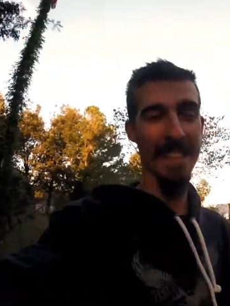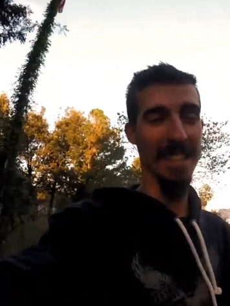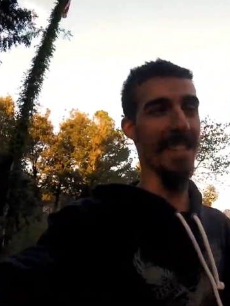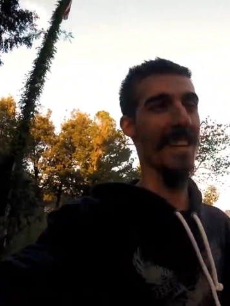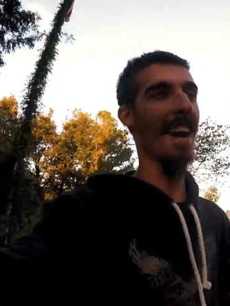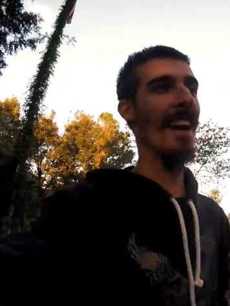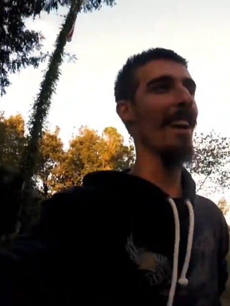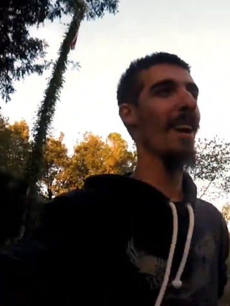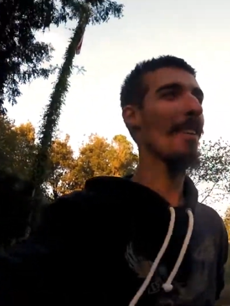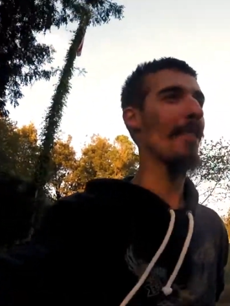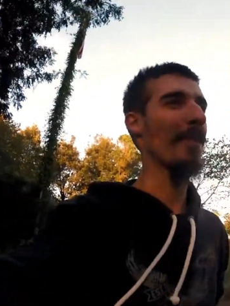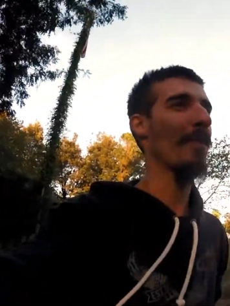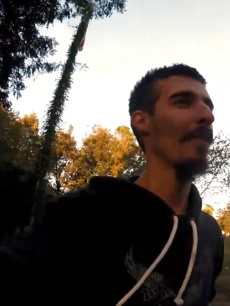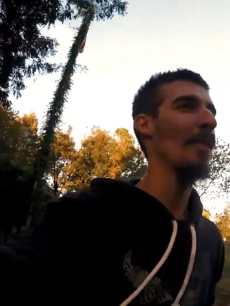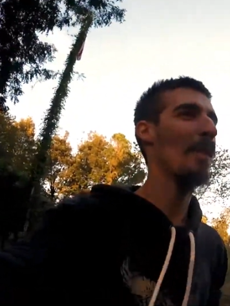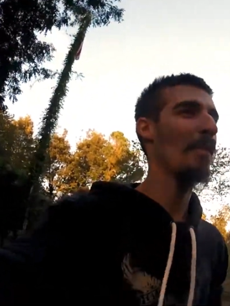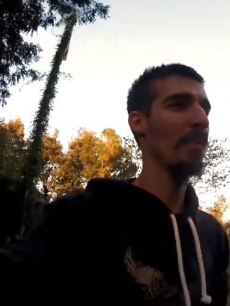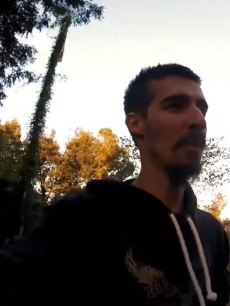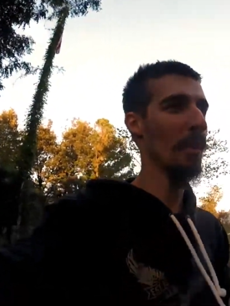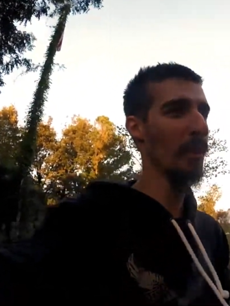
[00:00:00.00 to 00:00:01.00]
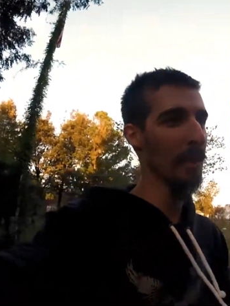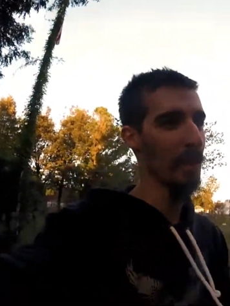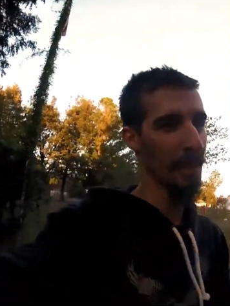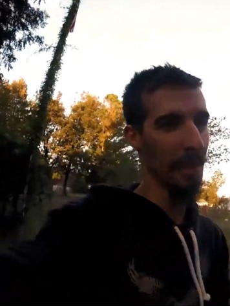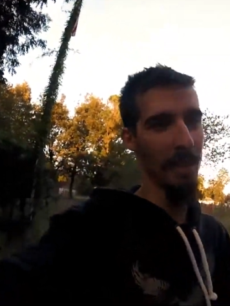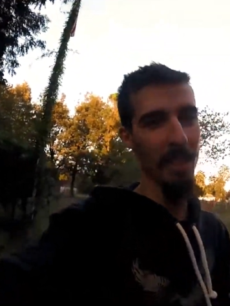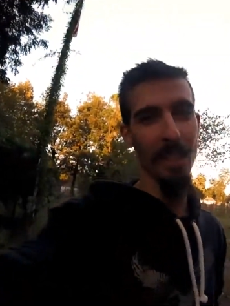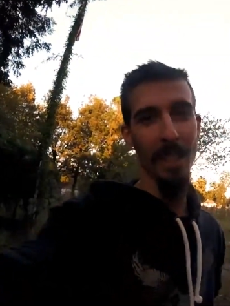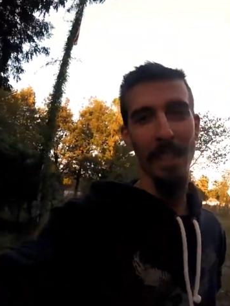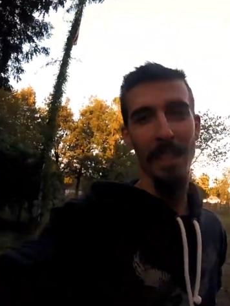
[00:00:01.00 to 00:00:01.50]
Just got off the front
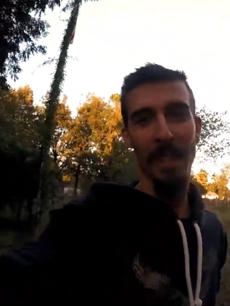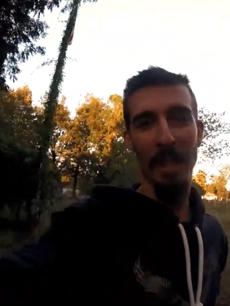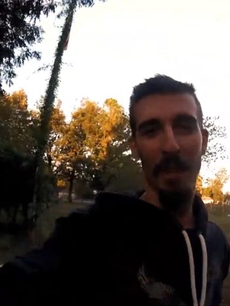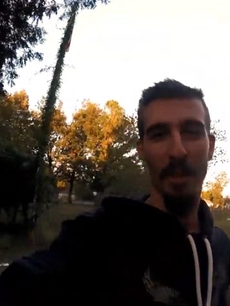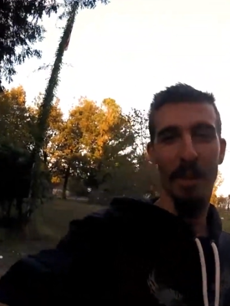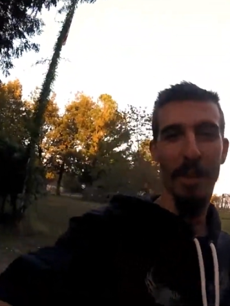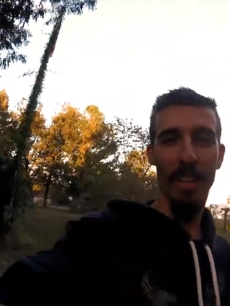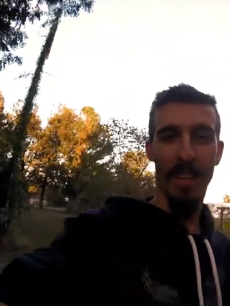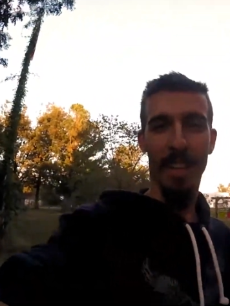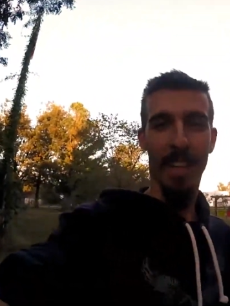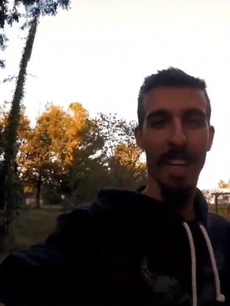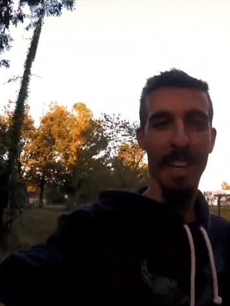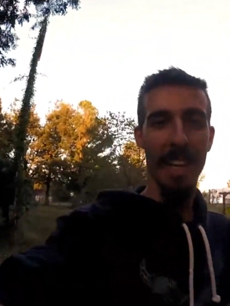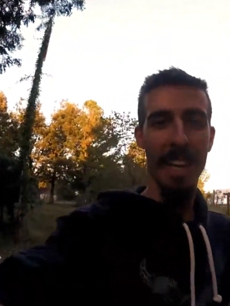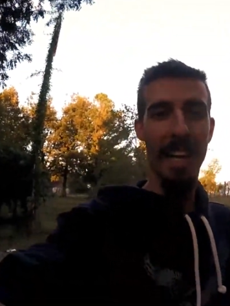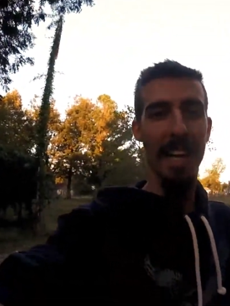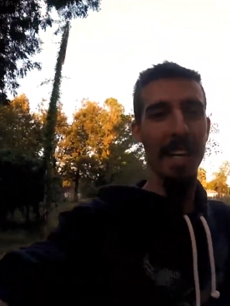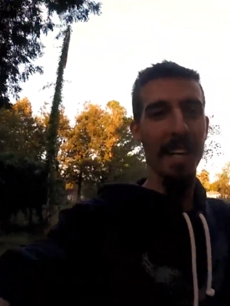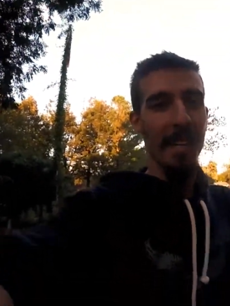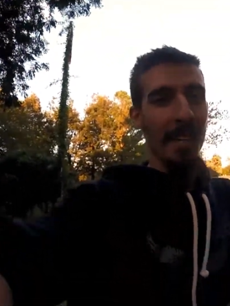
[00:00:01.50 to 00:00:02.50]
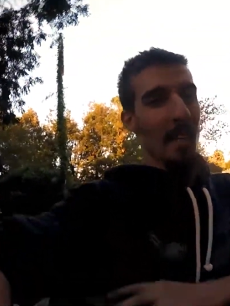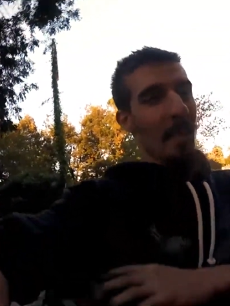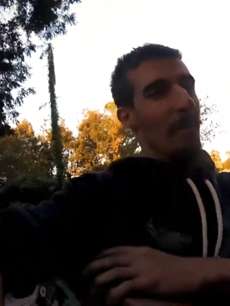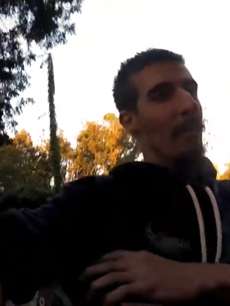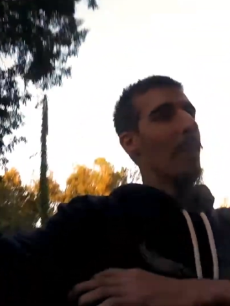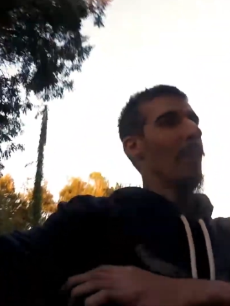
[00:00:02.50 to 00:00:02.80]
porch. We're gonna head out here to the